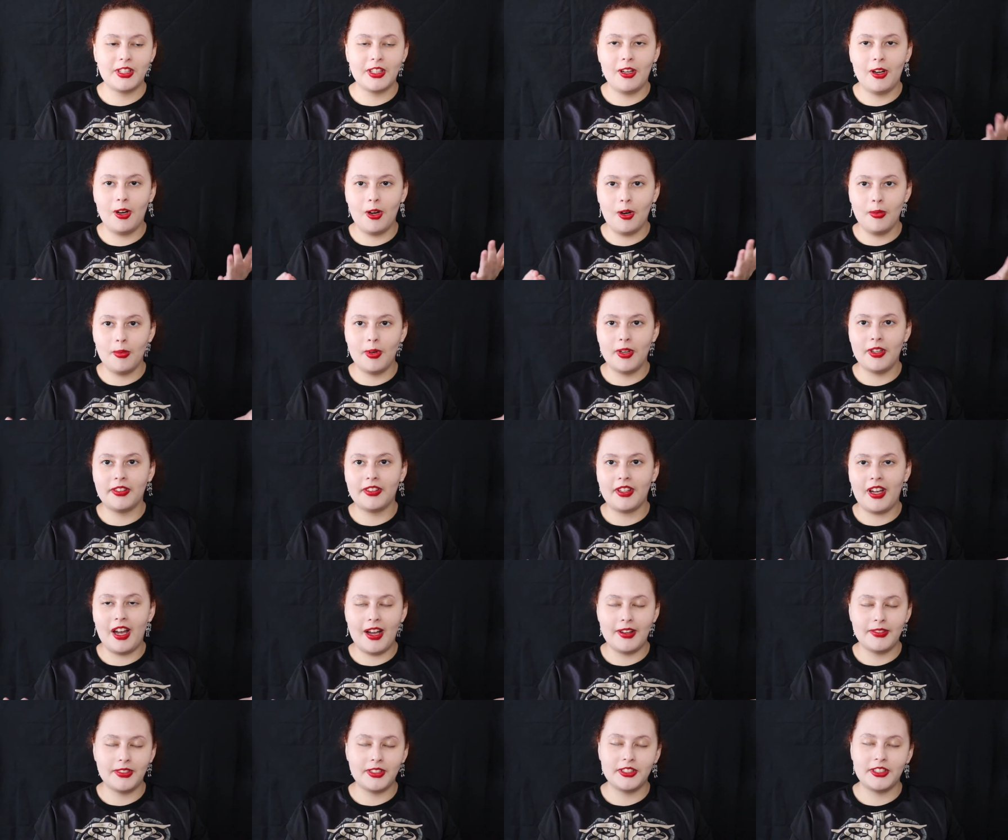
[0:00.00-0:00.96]
they always
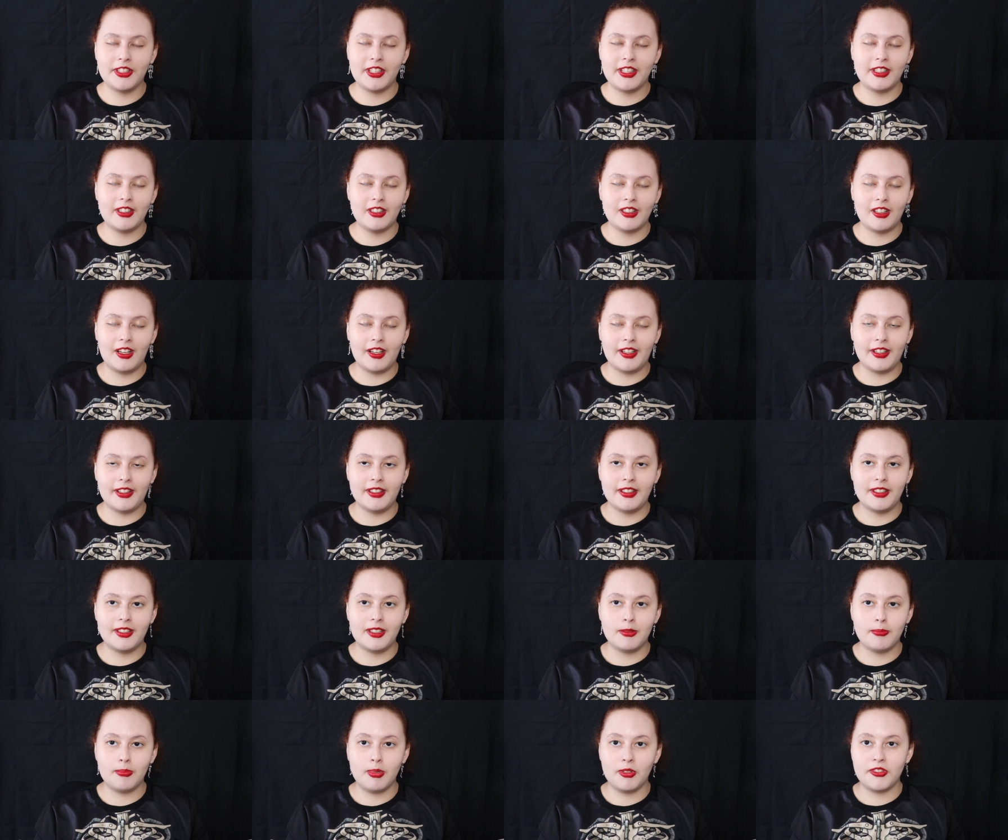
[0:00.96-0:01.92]
have a decline
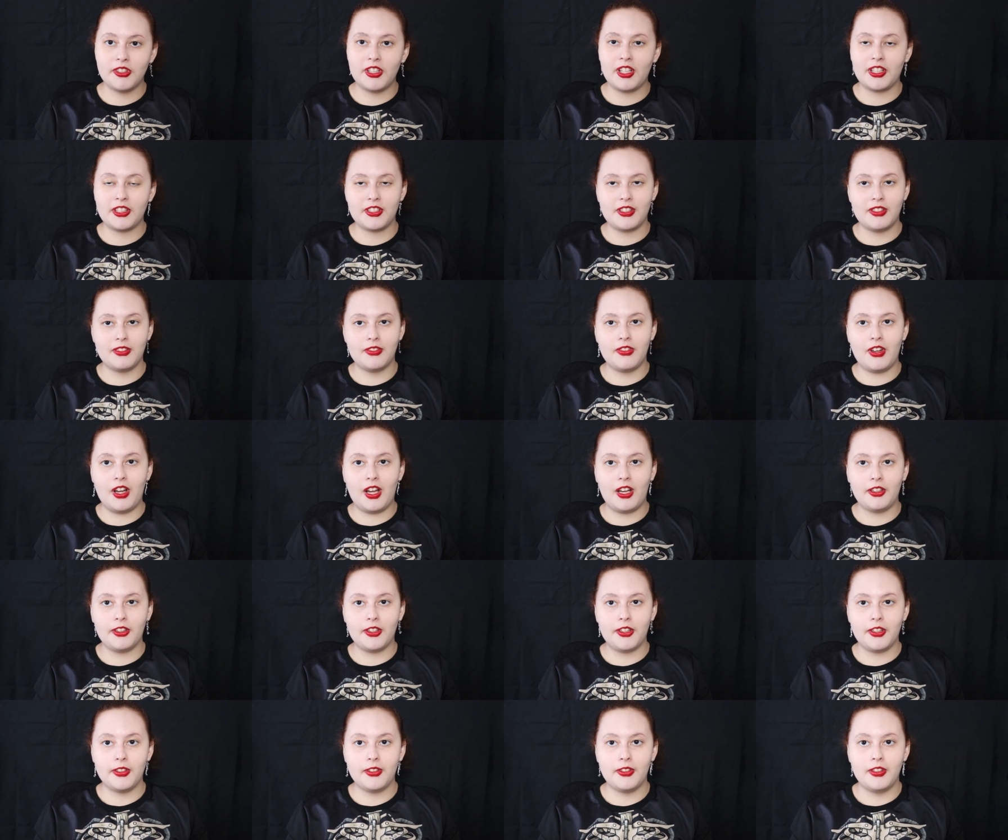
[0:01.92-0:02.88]
in production
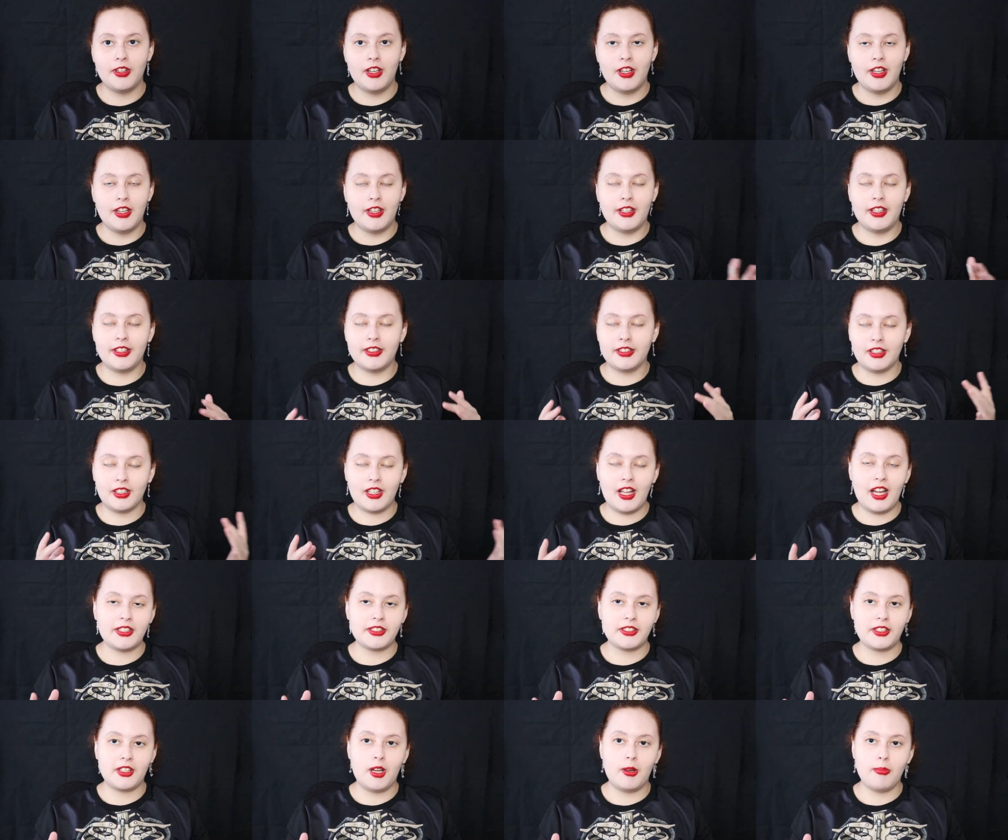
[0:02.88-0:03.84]
value in the
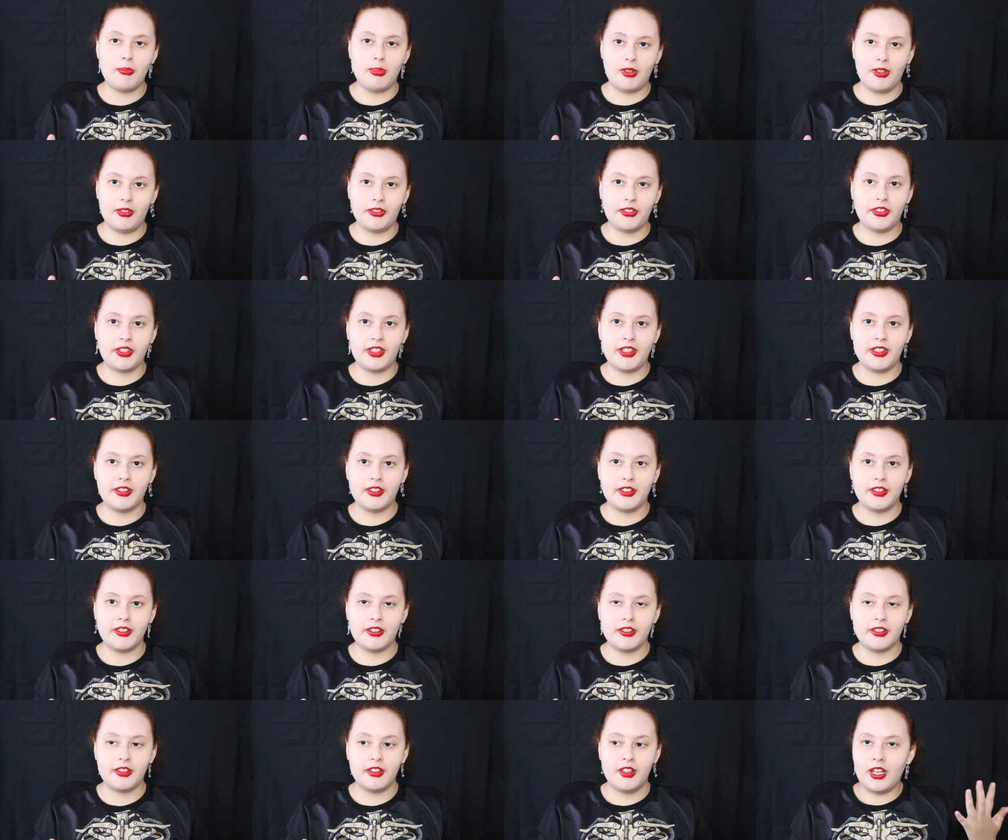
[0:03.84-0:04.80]
last couple of seasons.